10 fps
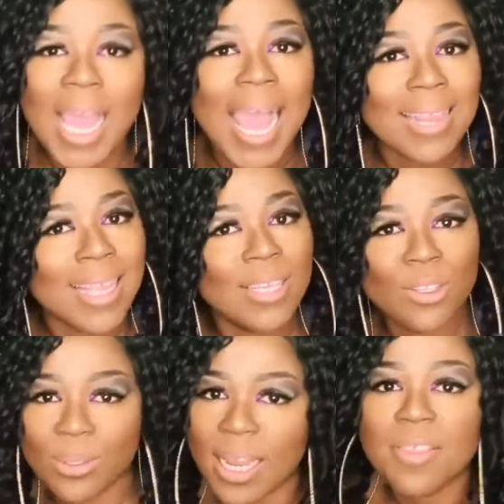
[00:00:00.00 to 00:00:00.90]
And then
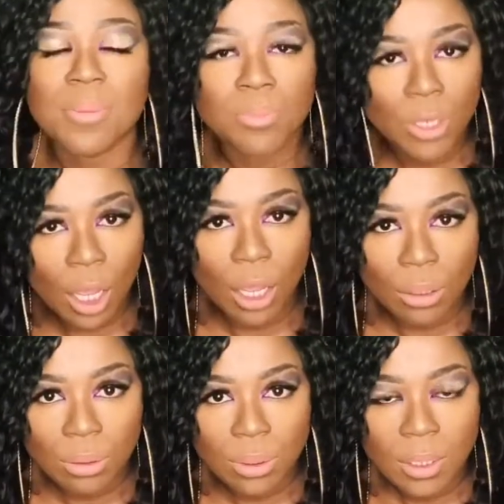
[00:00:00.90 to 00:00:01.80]
you let them know.
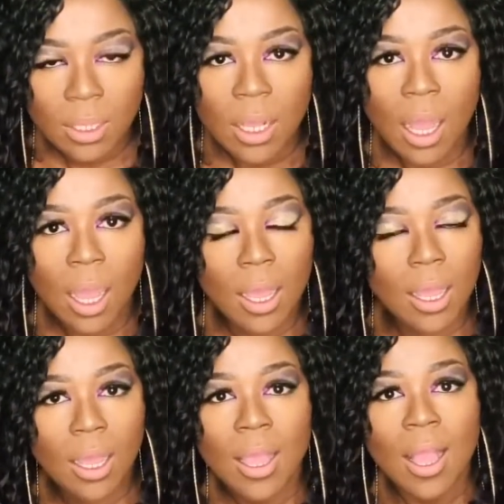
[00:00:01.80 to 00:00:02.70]

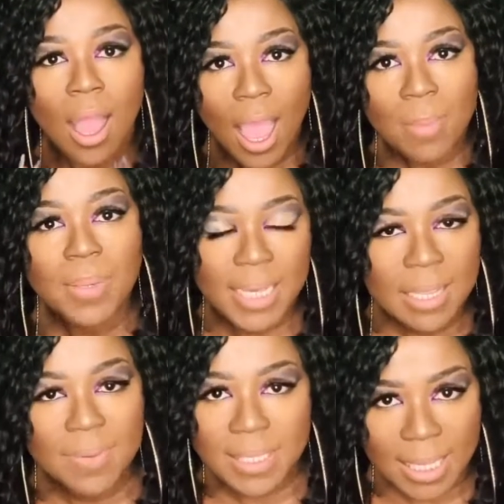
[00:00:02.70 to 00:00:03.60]
I believe
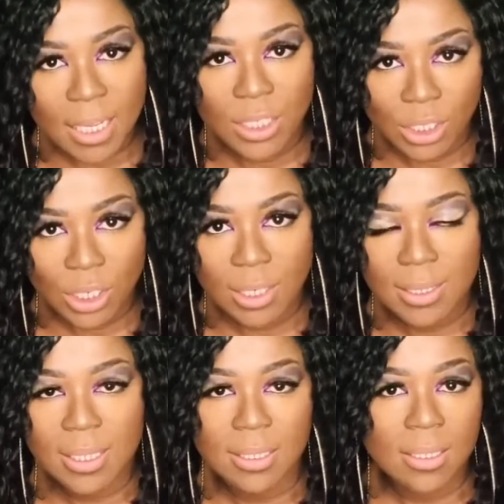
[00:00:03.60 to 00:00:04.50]
in second
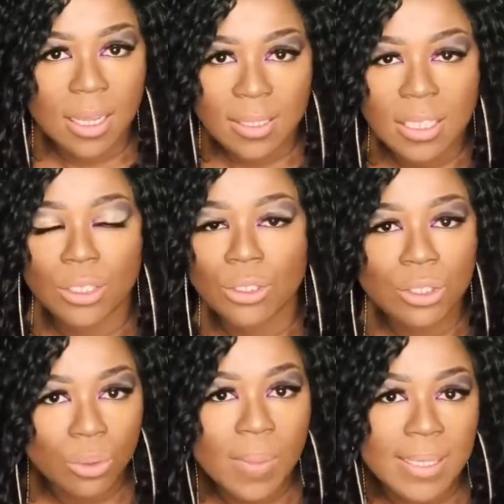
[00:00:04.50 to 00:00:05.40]
chances, and I think you should
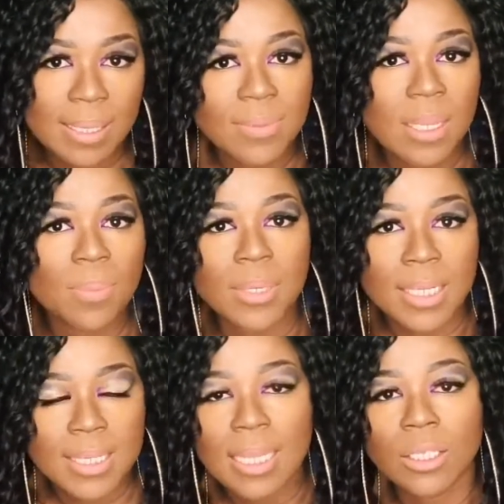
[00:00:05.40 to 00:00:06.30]
always give someone a
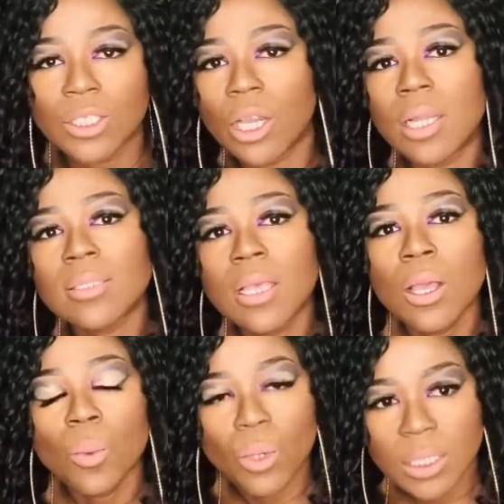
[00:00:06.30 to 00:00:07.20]
second chance.
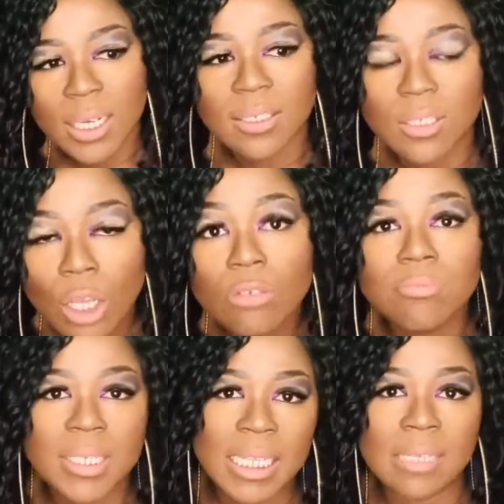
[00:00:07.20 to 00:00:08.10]
What I don't
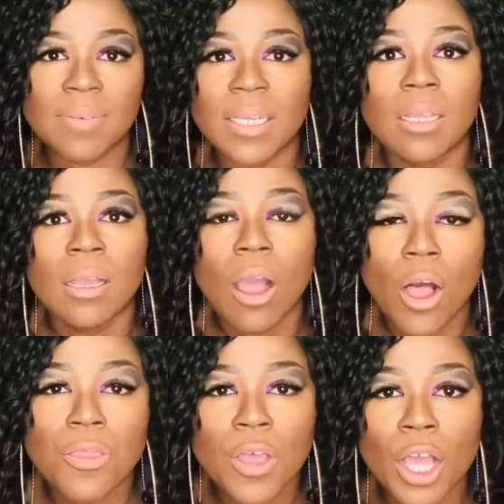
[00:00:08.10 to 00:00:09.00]
believe in are
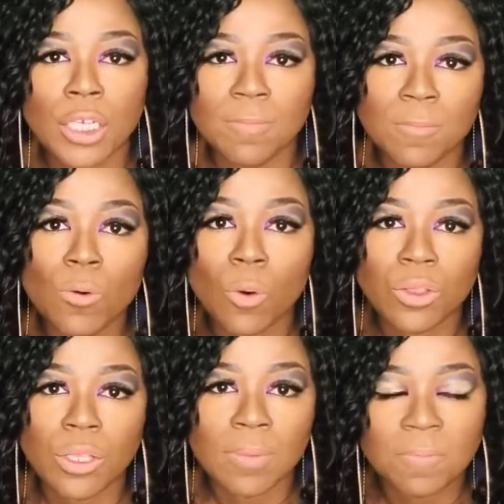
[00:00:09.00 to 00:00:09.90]
third and fourth
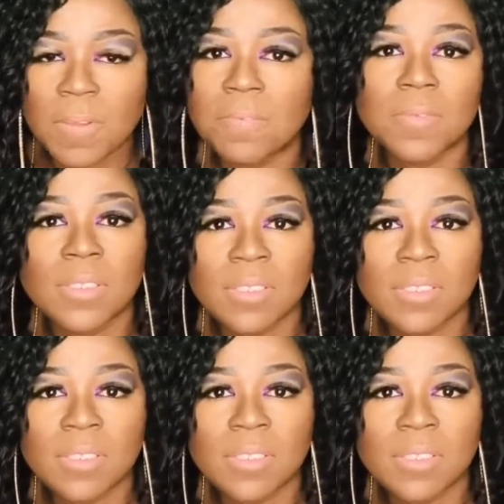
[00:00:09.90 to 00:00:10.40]
and fifth and